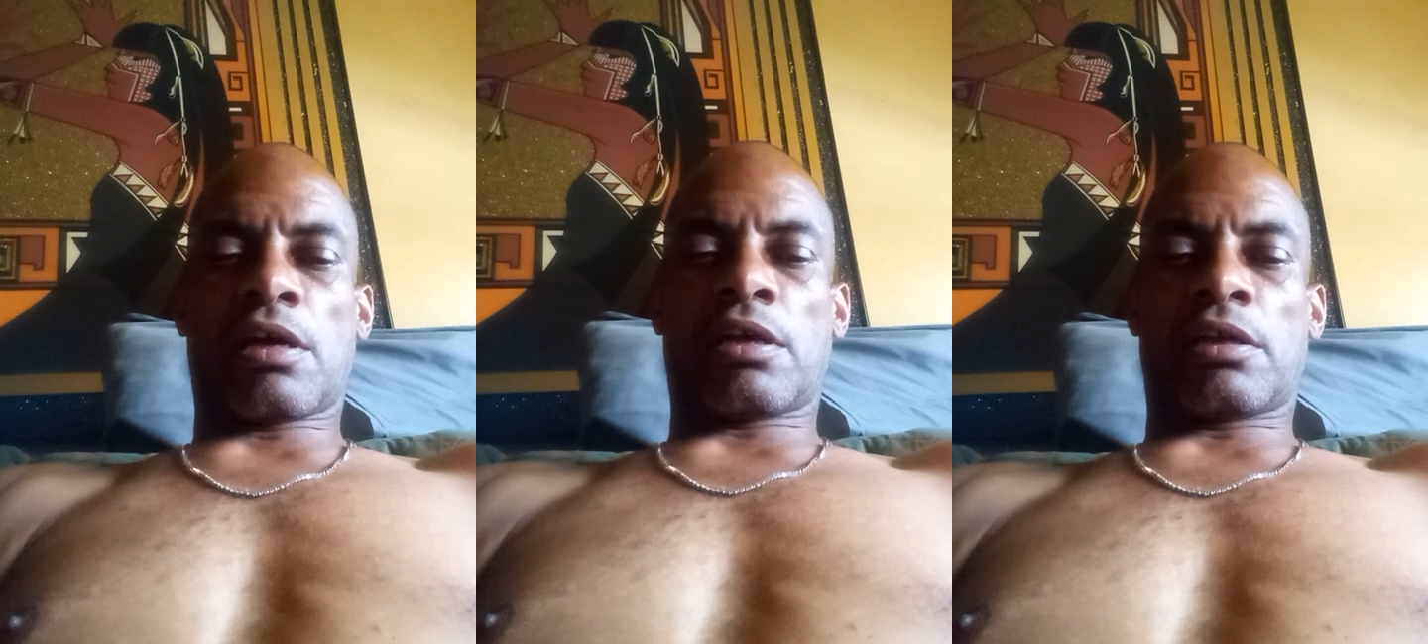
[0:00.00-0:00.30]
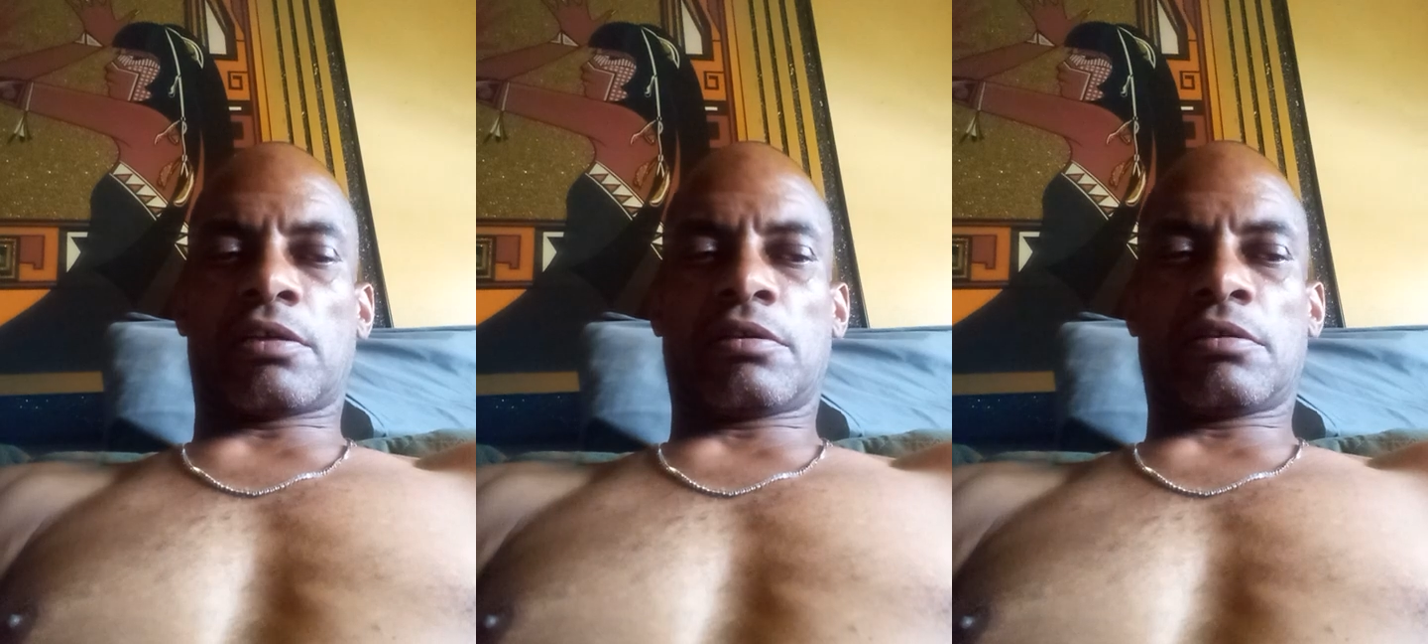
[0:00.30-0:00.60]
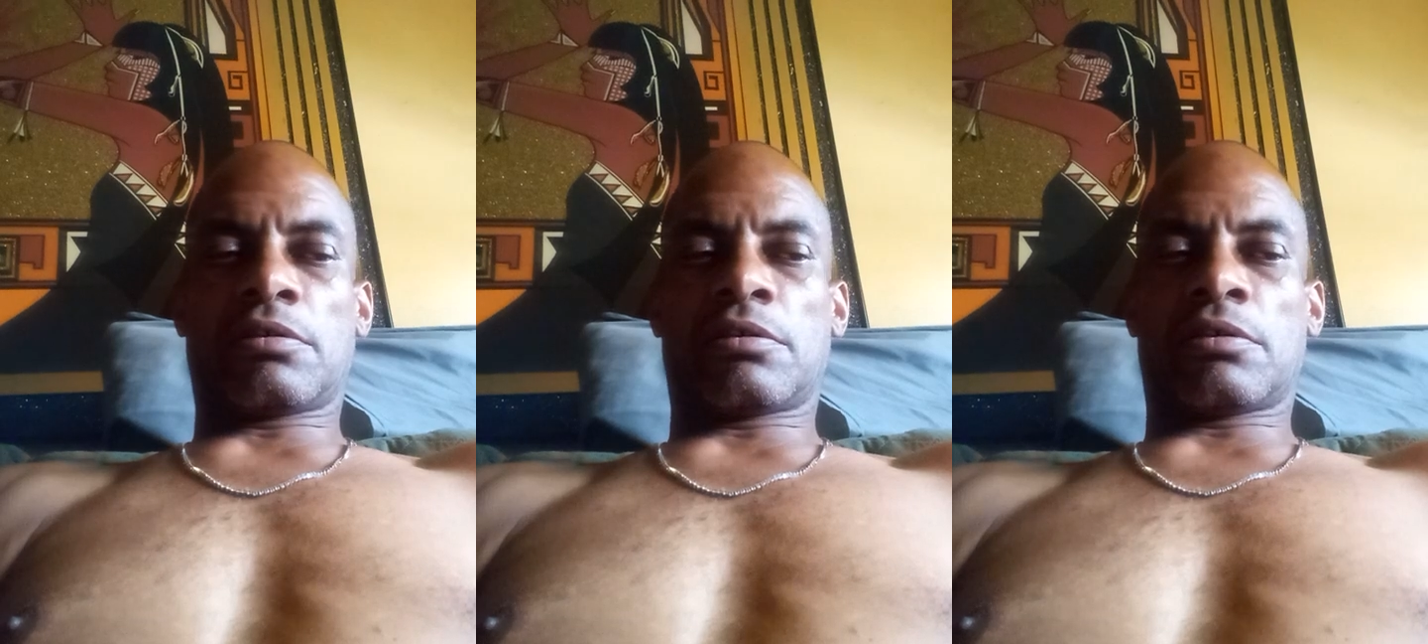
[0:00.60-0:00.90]
and
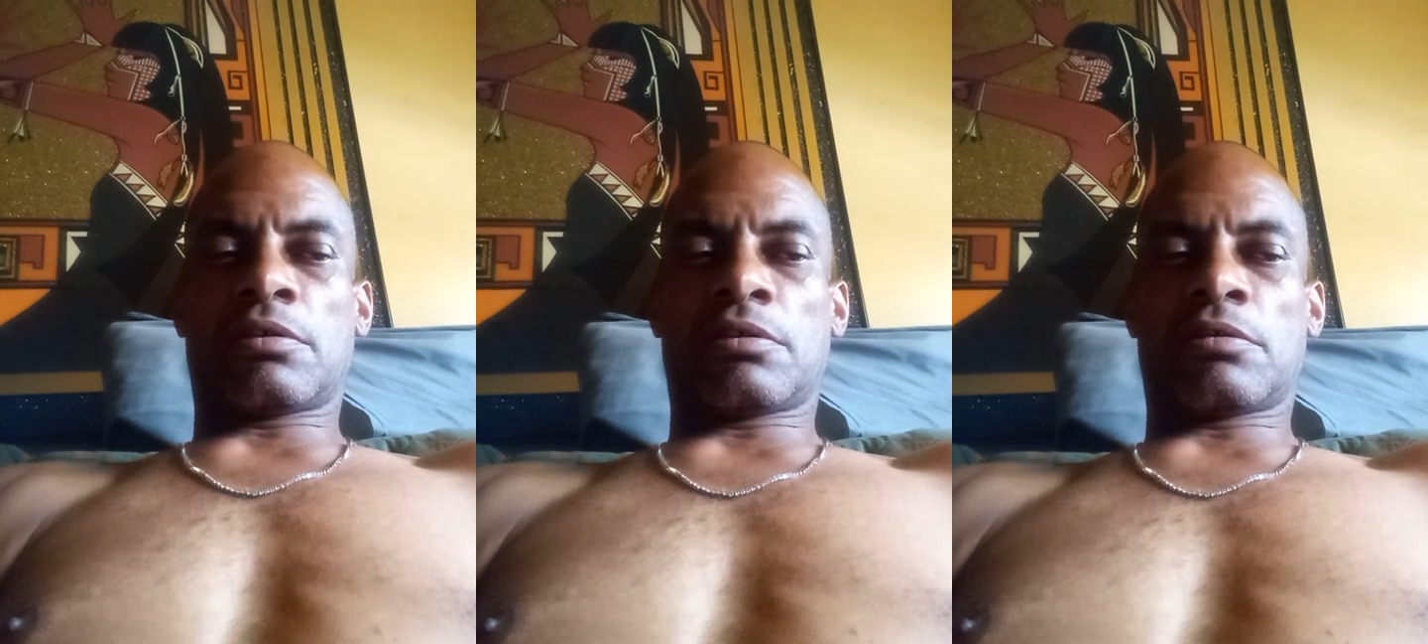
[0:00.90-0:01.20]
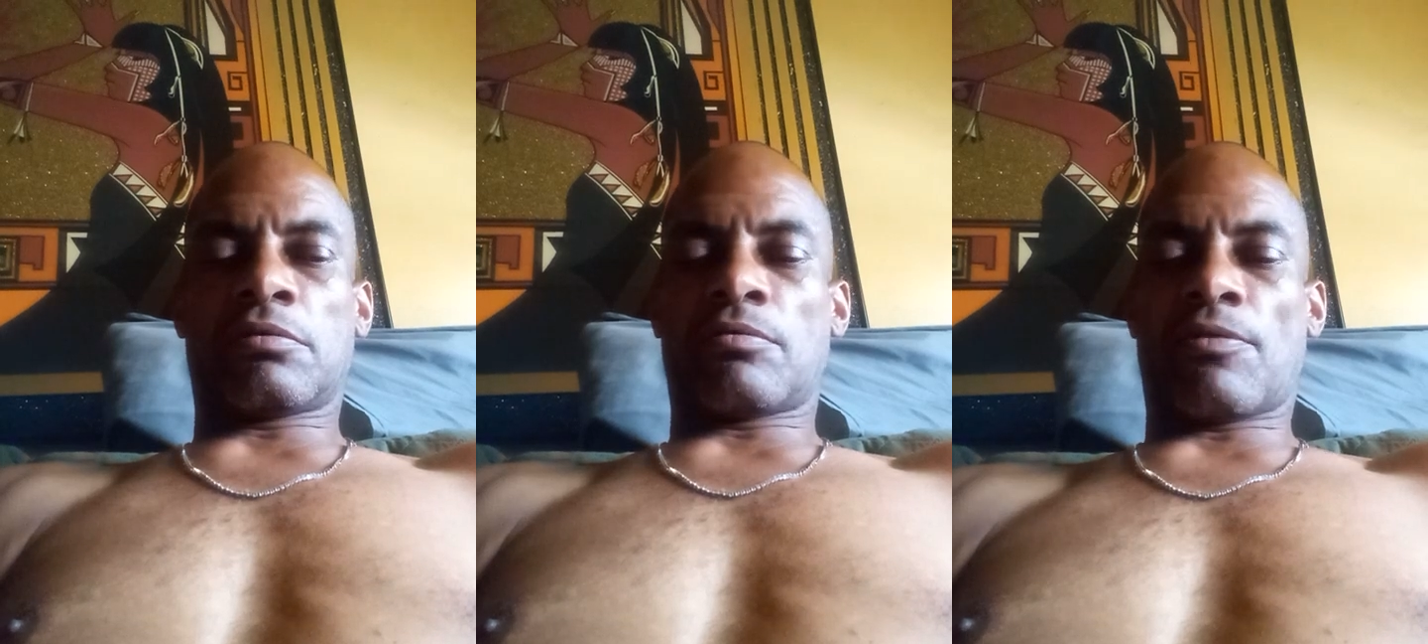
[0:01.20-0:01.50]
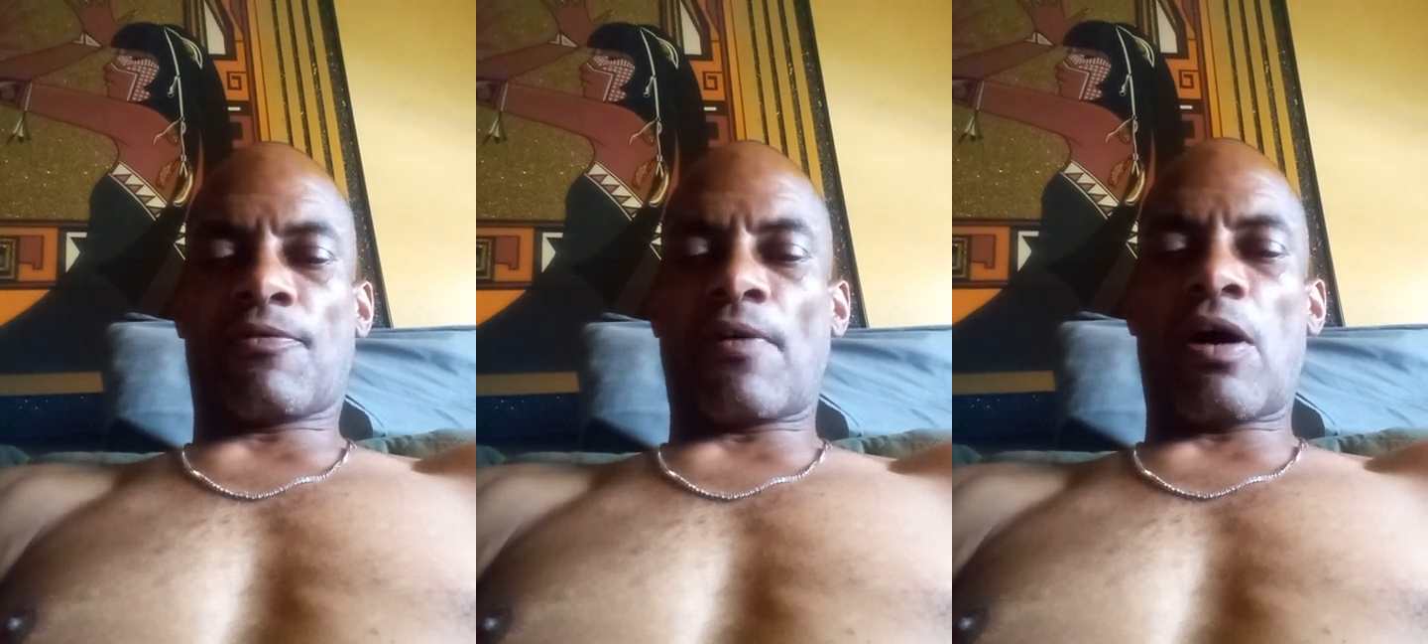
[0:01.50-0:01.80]

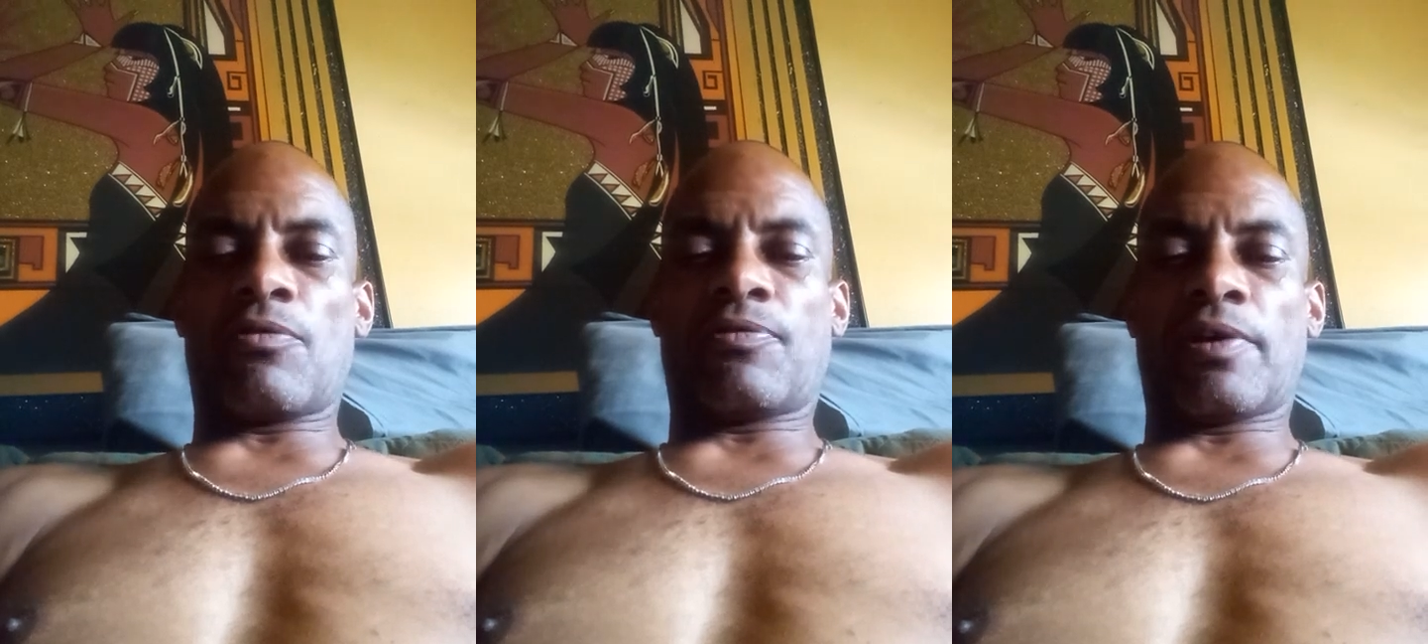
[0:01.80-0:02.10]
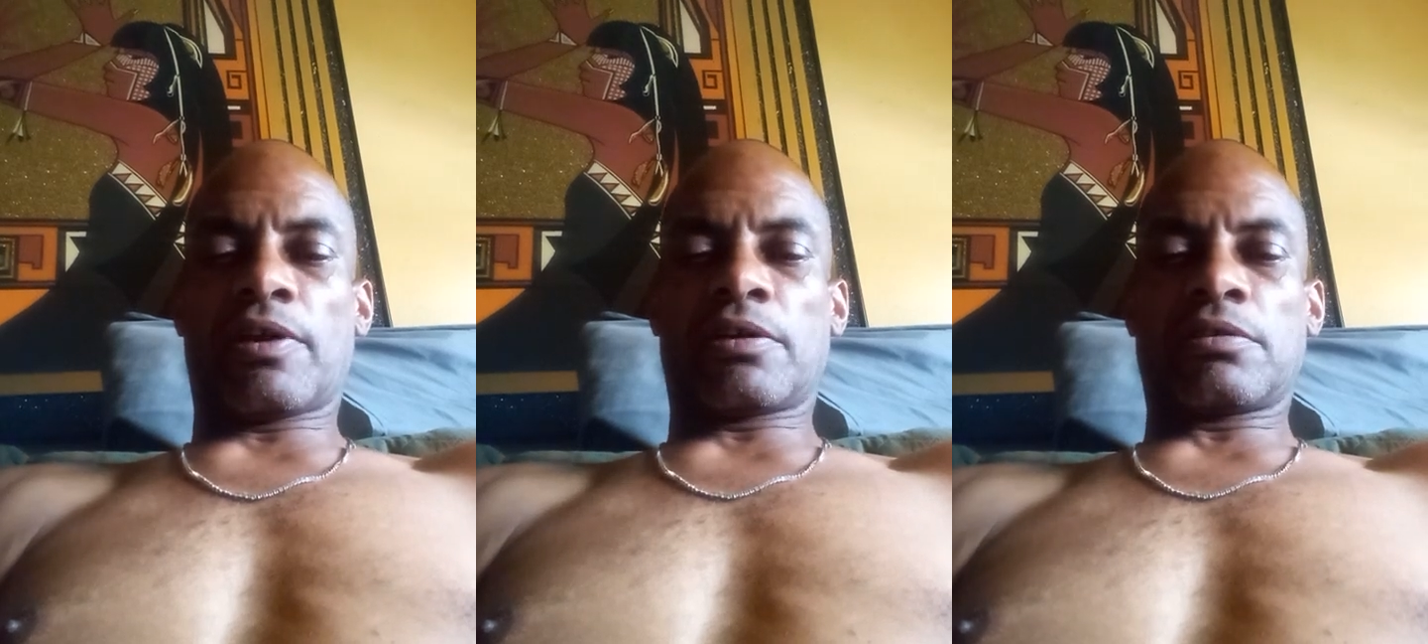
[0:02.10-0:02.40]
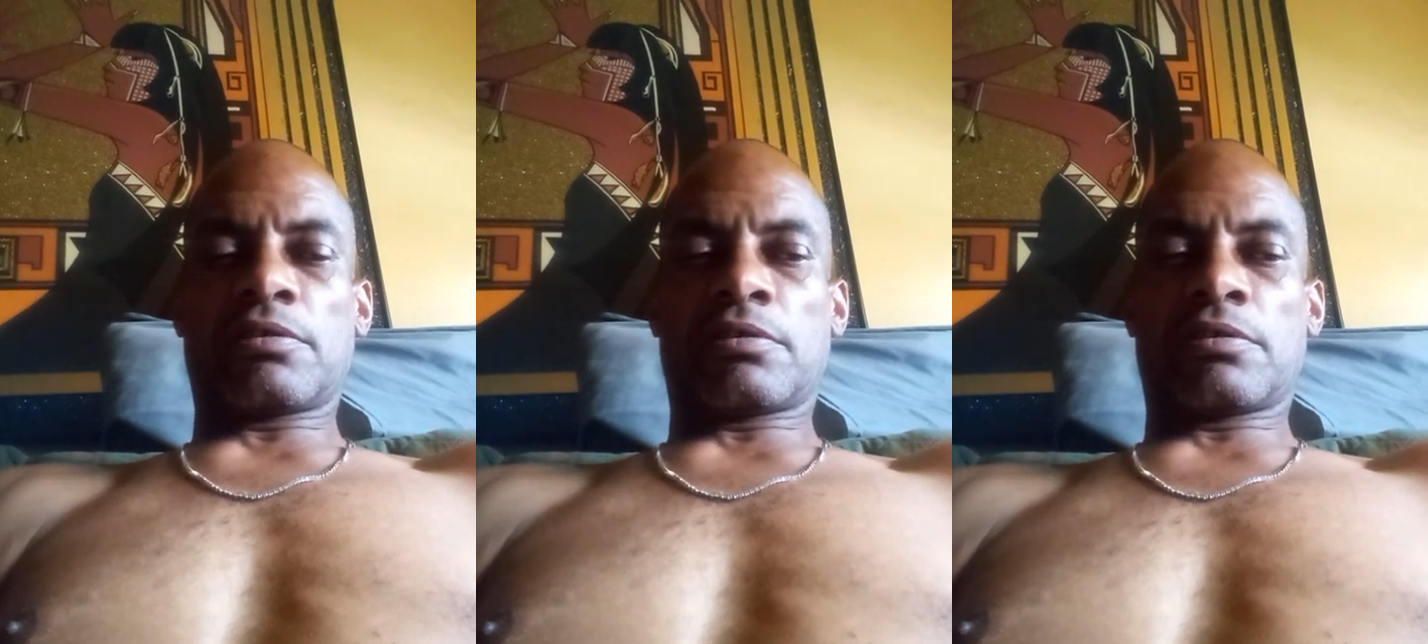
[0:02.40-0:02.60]
without fear,